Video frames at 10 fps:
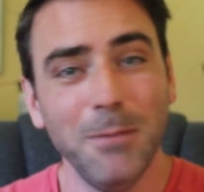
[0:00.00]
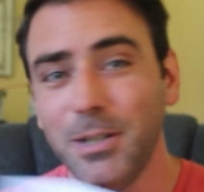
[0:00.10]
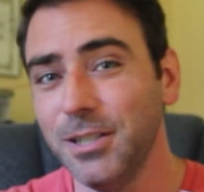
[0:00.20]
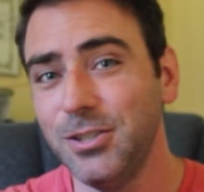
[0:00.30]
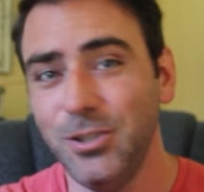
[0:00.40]

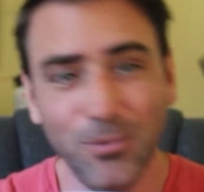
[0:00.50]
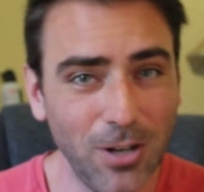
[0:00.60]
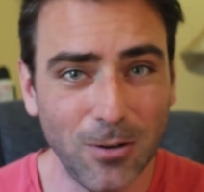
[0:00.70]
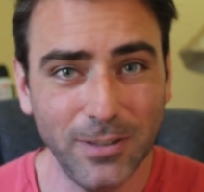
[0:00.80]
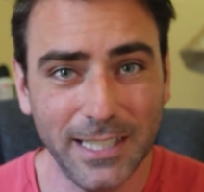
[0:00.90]
because you
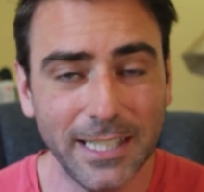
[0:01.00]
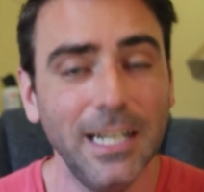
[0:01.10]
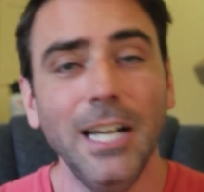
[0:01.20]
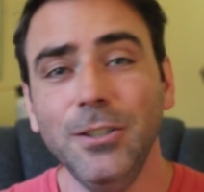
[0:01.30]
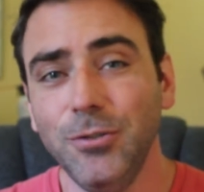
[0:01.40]
don't need
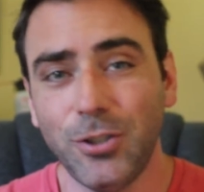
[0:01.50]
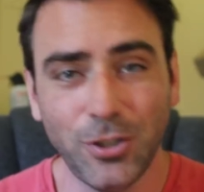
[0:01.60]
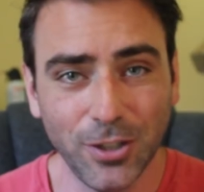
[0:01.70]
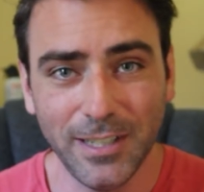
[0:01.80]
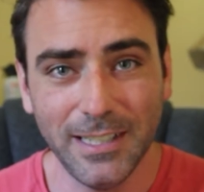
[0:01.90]
it. You
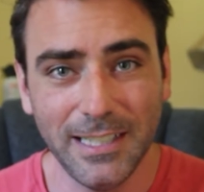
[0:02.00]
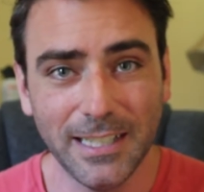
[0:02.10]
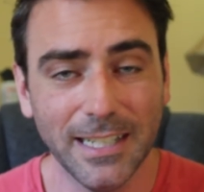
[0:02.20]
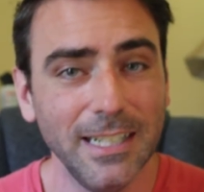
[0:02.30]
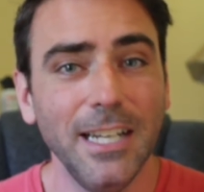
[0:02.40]
shouldn't need it.